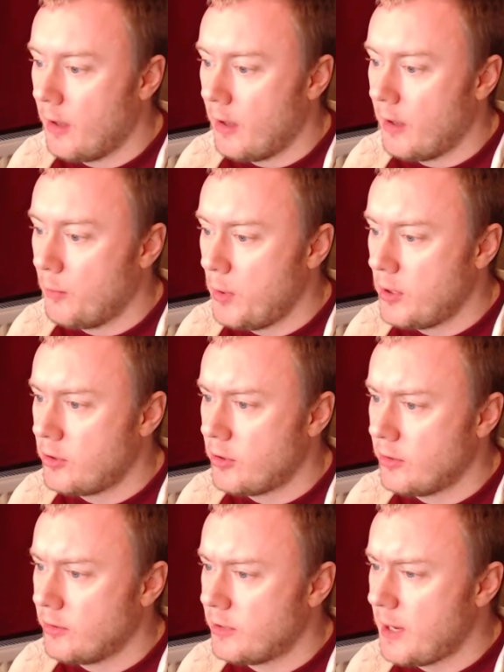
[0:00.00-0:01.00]
which
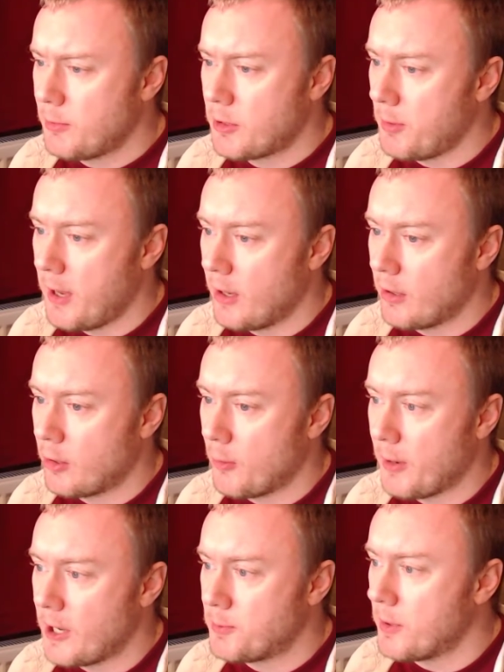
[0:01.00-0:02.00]
seems to be a good
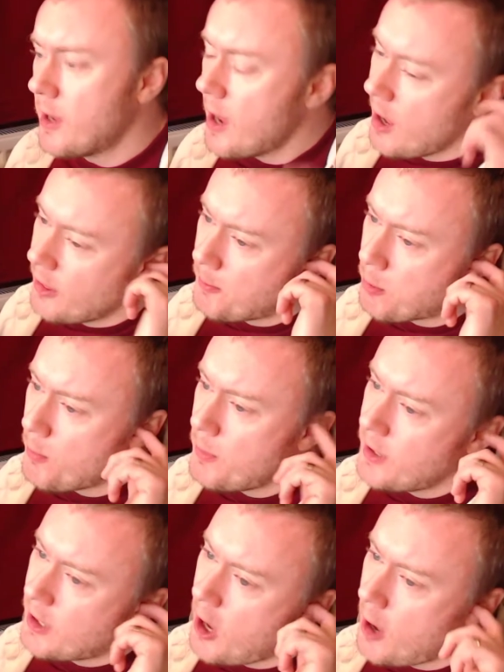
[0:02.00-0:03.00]
place. But the problem with
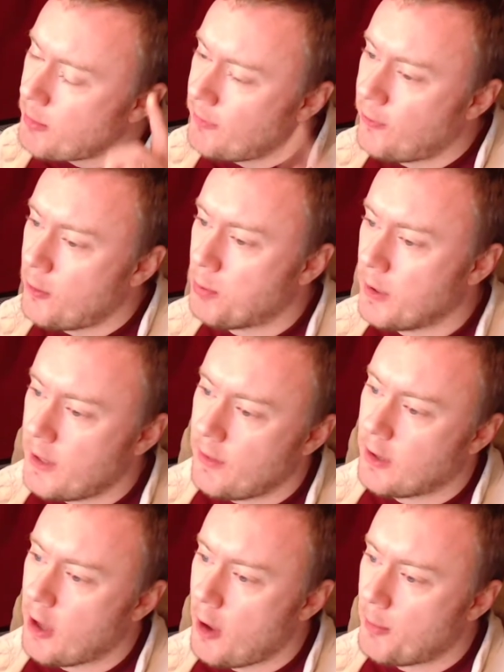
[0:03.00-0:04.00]
the carbon footprint and the
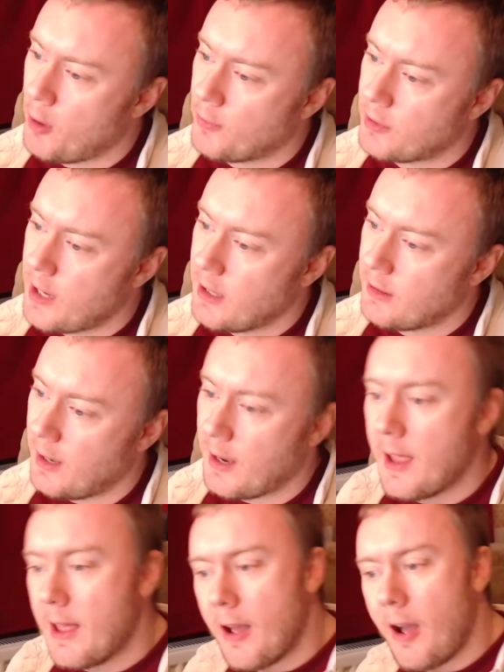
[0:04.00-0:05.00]
carbon offsetting thing,
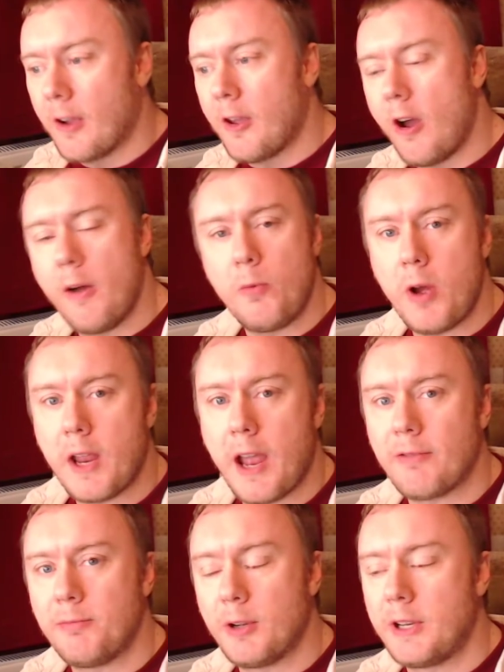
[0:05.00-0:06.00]
I can't work
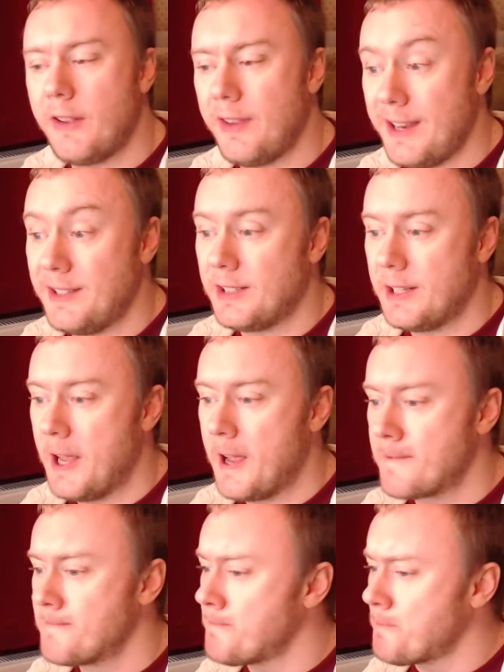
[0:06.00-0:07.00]
out from looking at the
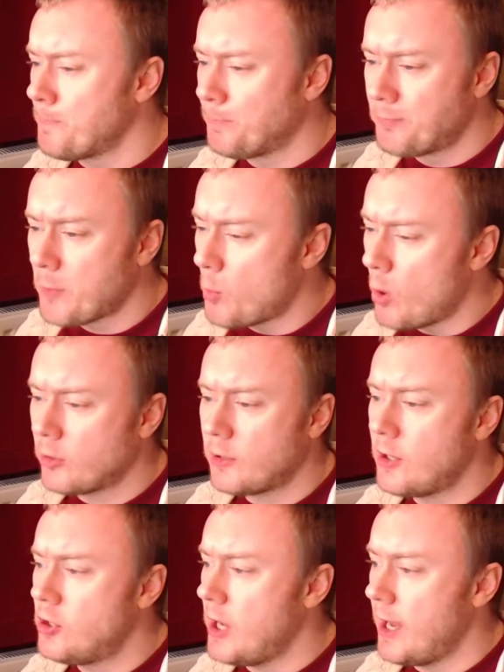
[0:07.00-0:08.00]
internet what's
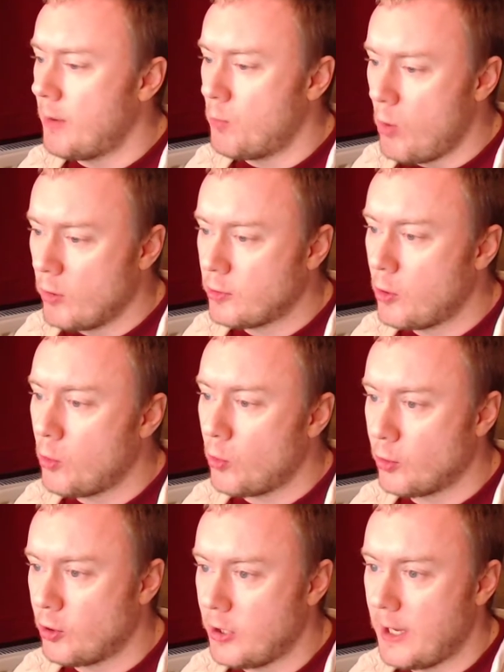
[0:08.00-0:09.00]
legit and what's
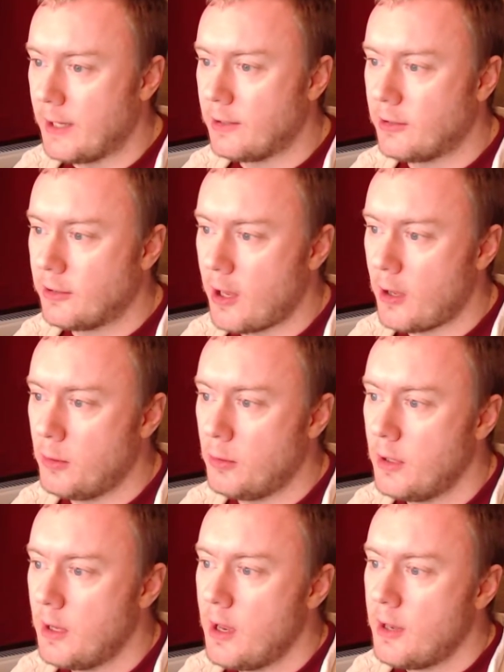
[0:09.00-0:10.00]
horse shit. So
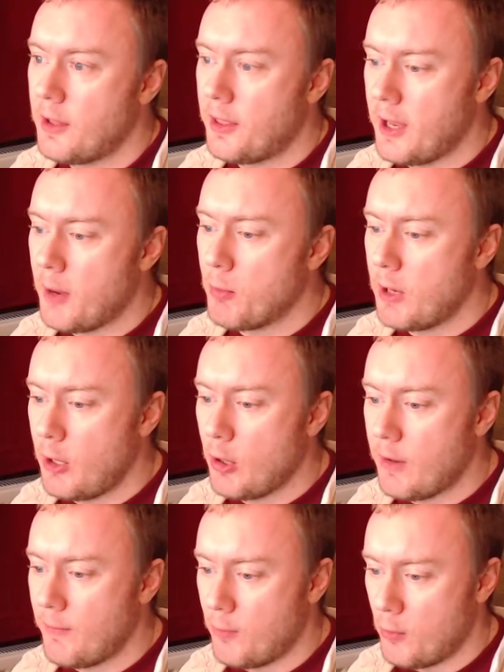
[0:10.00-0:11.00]
the thing I'm really
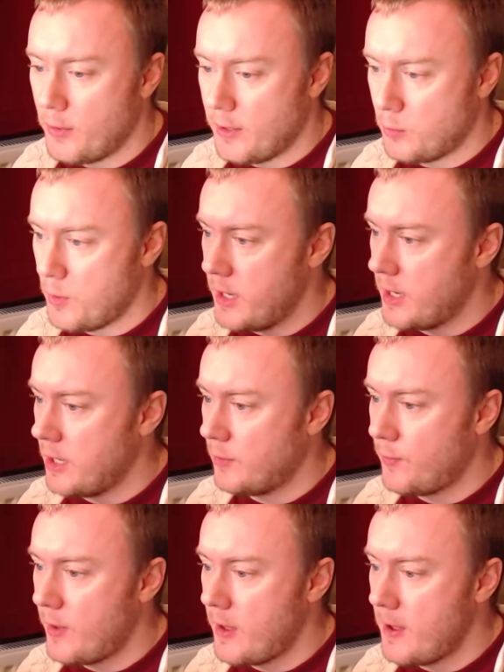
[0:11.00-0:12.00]
looking for this week is
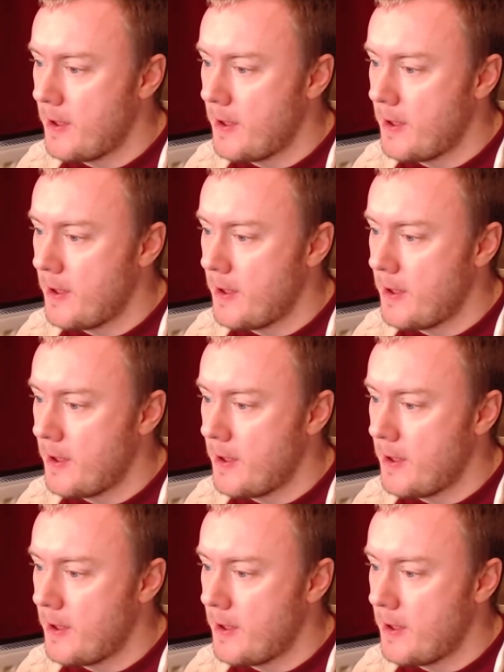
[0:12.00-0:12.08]
for